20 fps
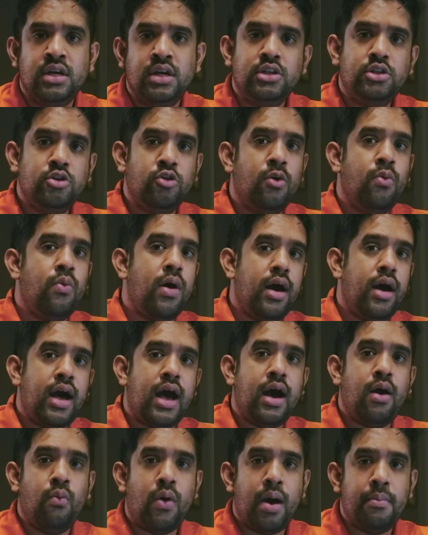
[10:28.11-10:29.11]
to a
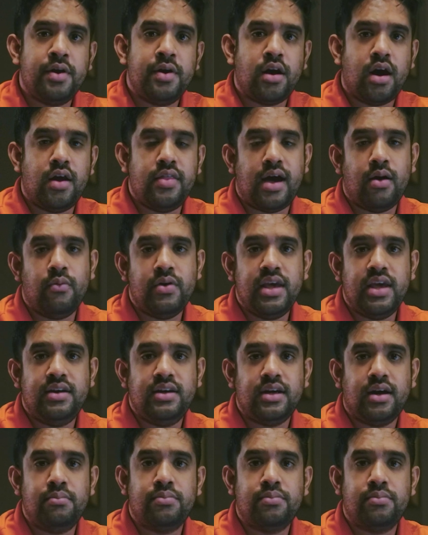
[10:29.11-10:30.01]
webinar that we had done